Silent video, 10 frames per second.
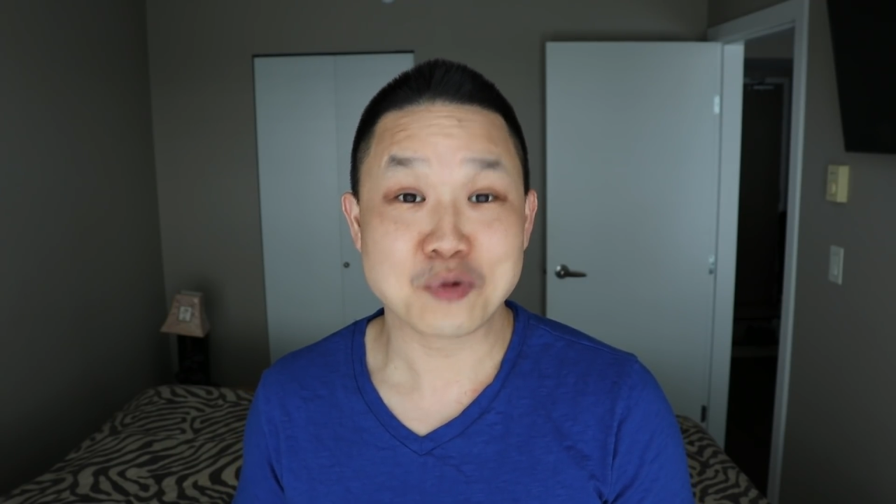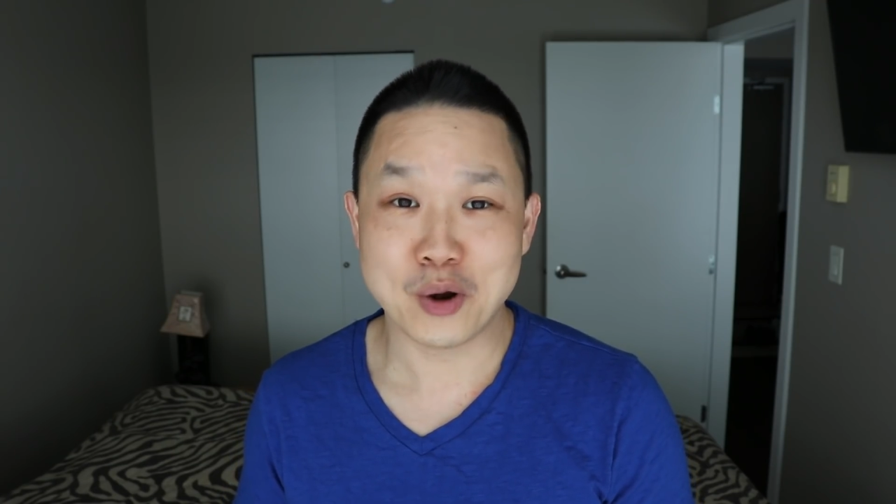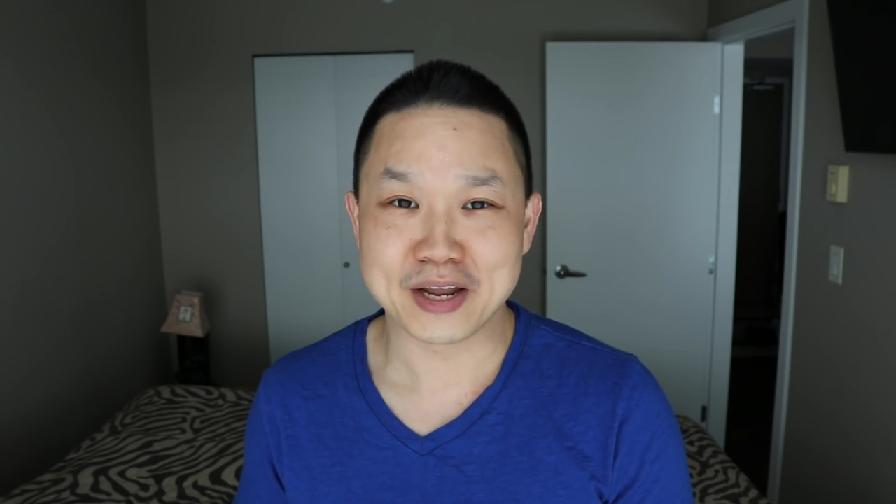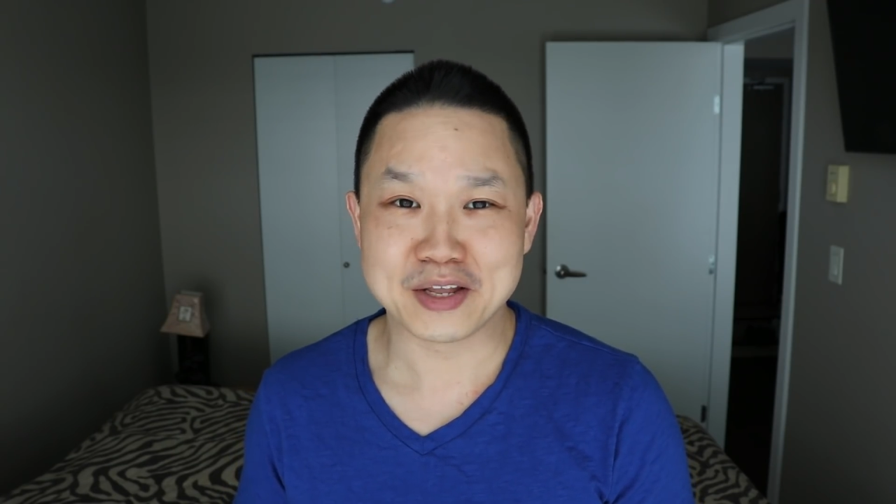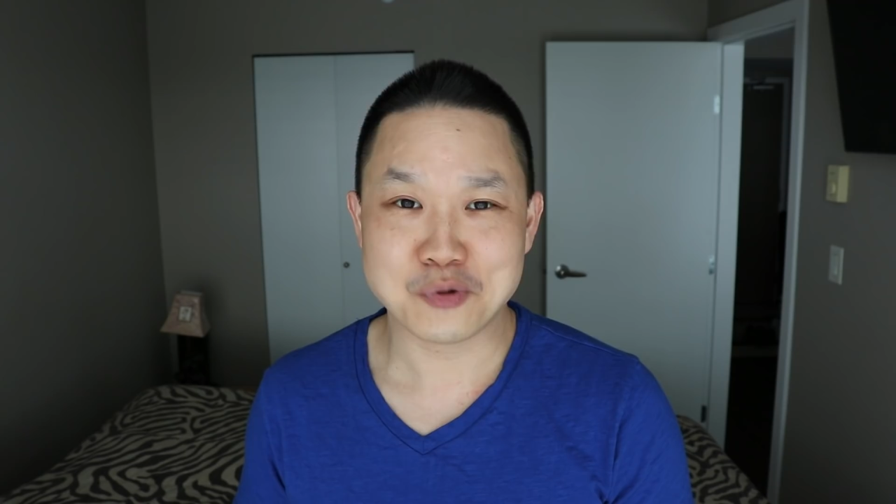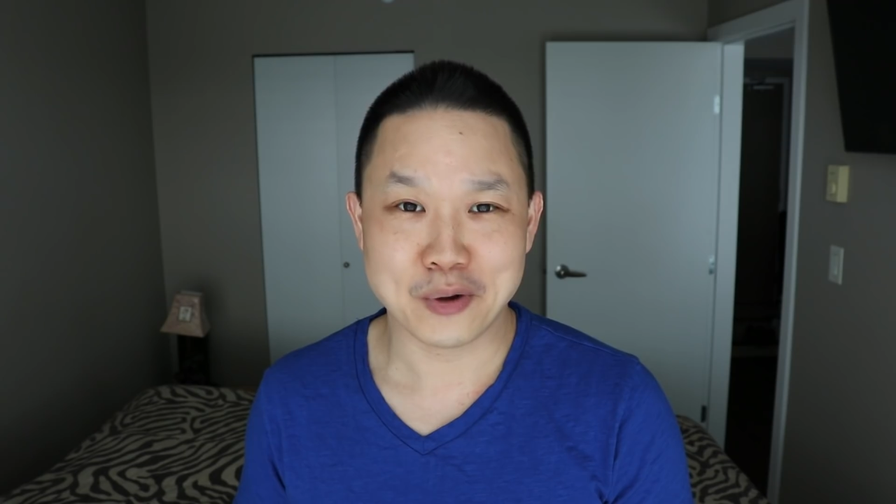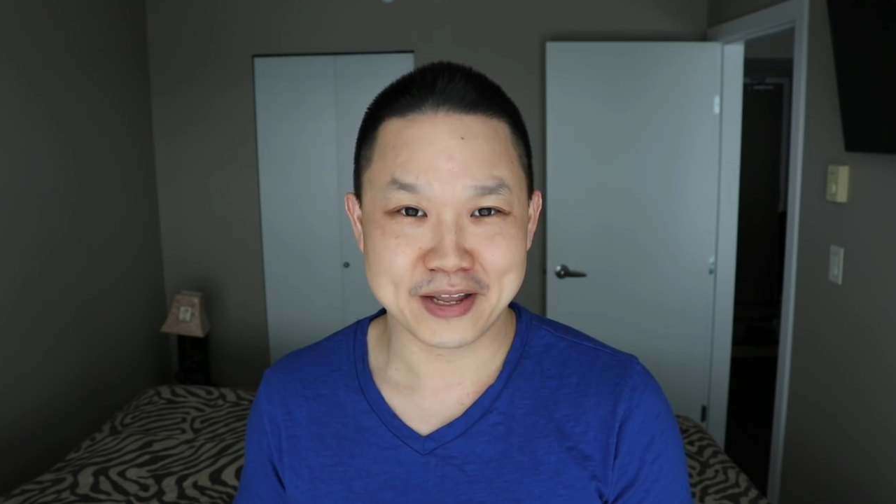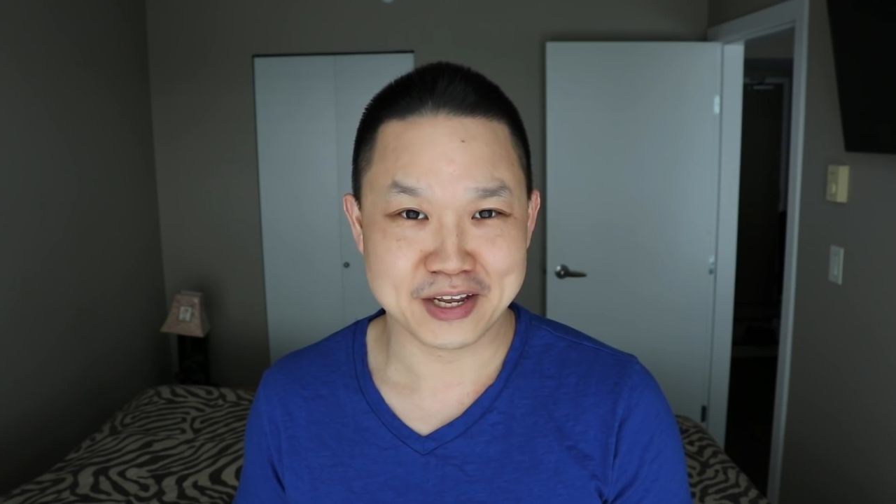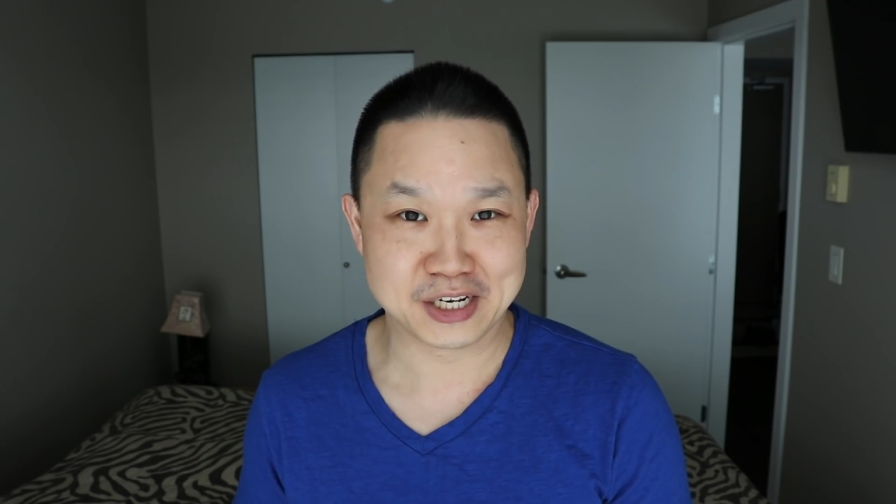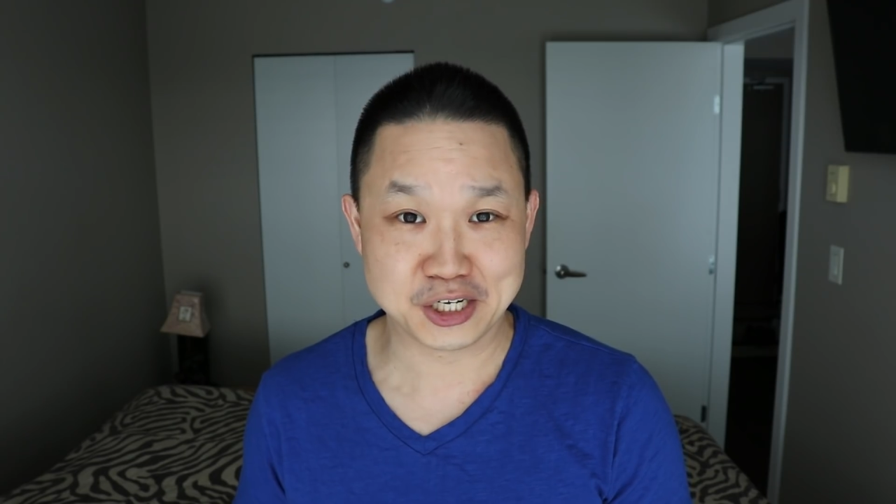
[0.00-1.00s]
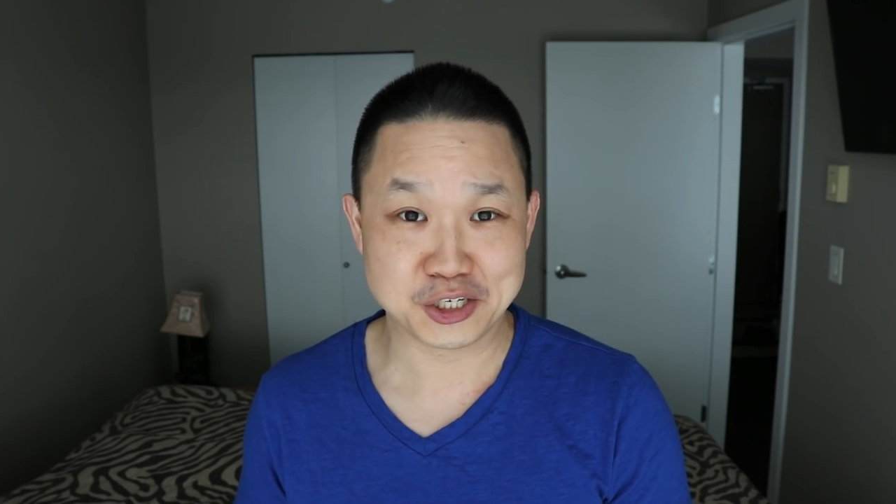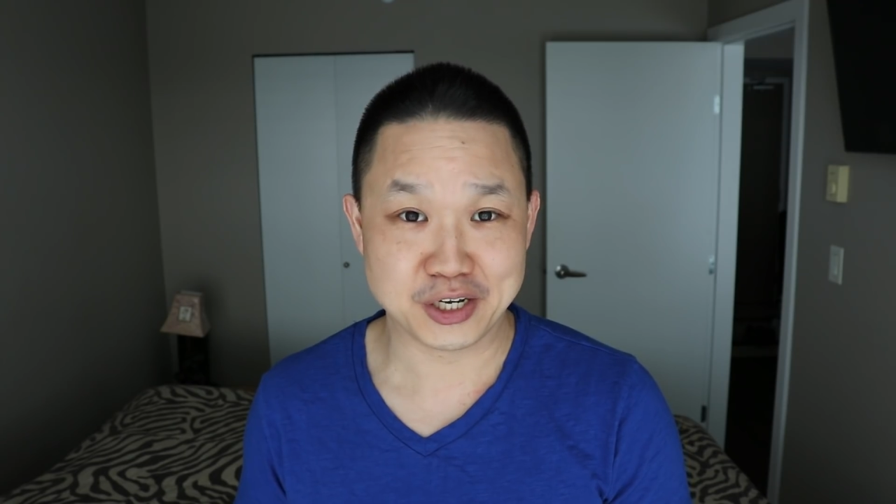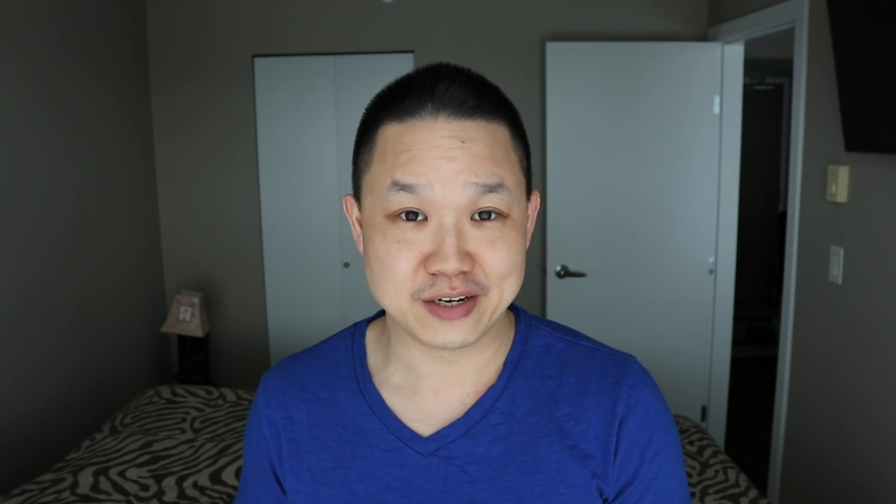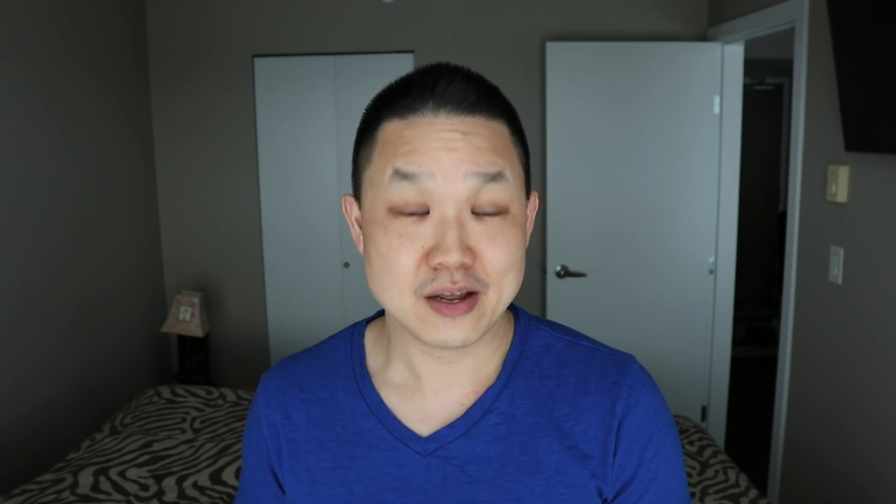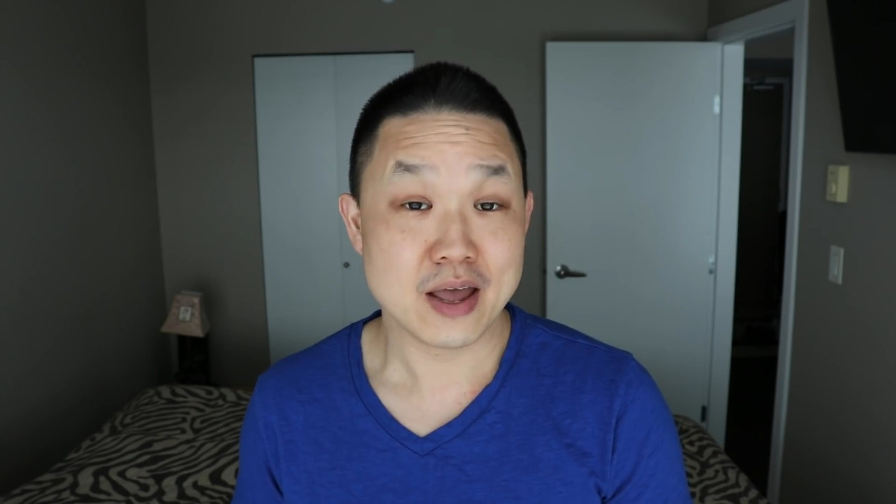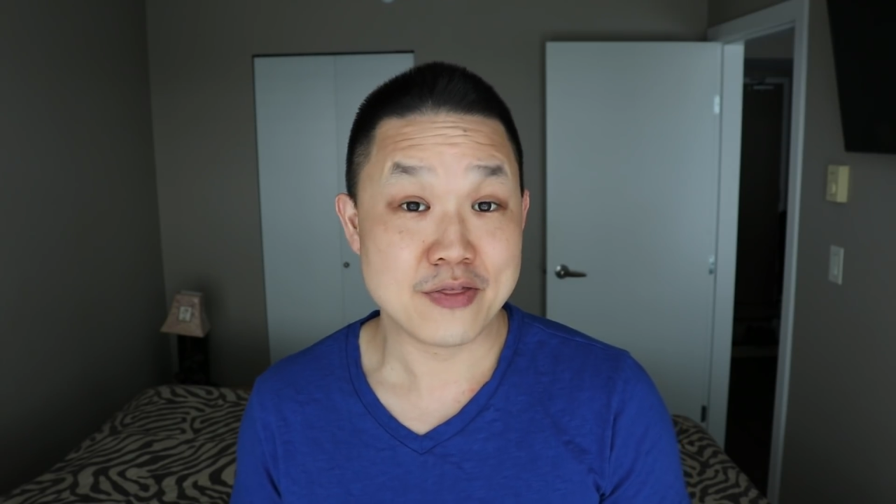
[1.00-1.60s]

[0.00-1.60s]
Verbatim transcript: twenty twenty edition.